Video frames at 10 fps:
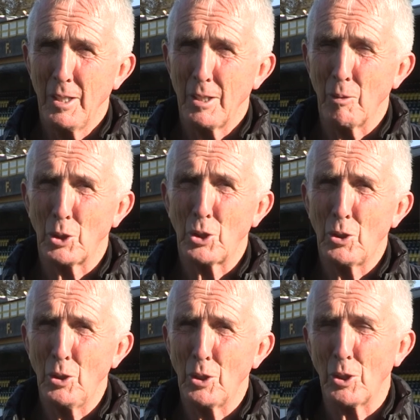There was
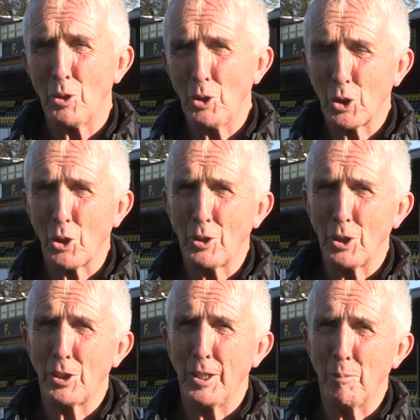two the two
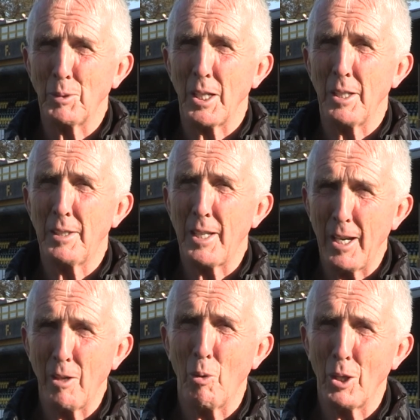Scottish teams and
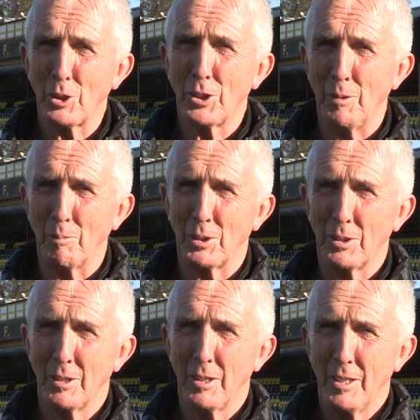ten Welsh teams.
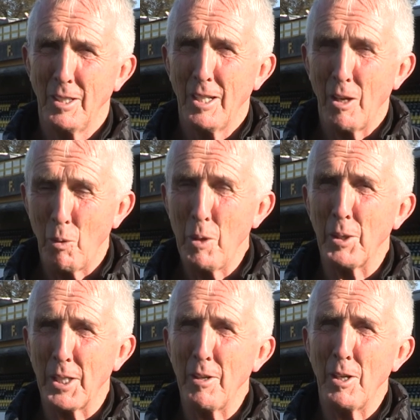And we
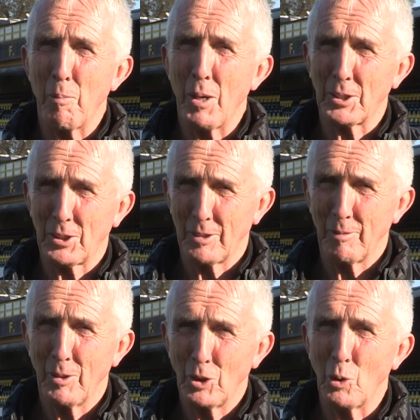went down the bus.
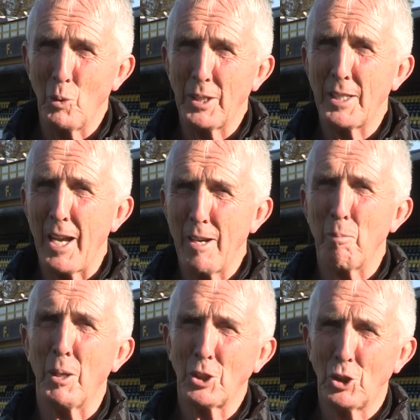So we ten
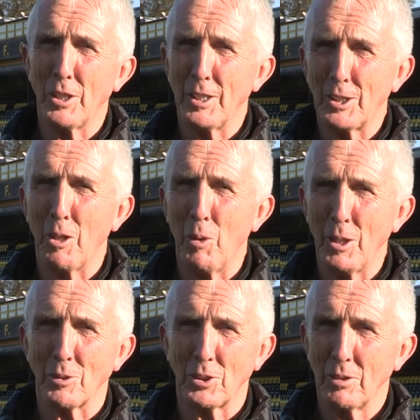bus journeys to
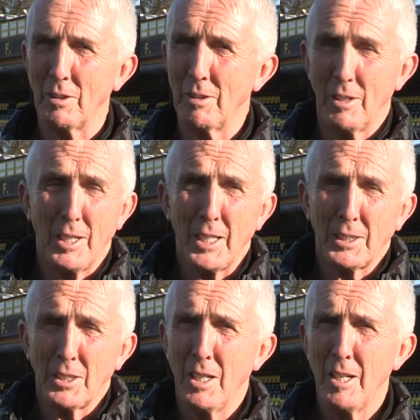Wales. And
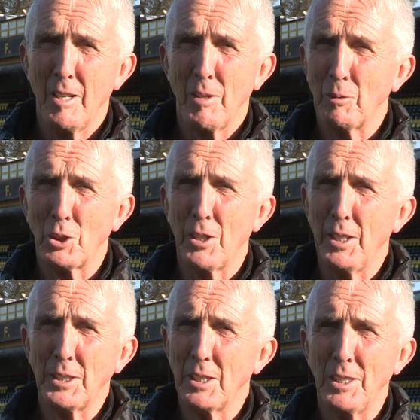that's it was
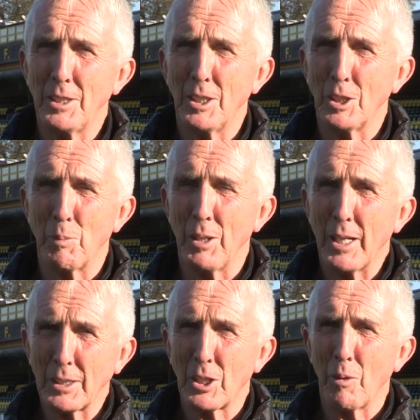crazy in these days, but
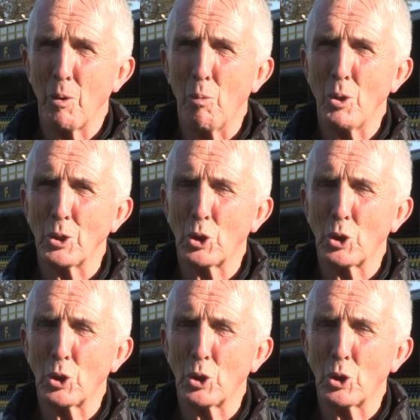that's how it was.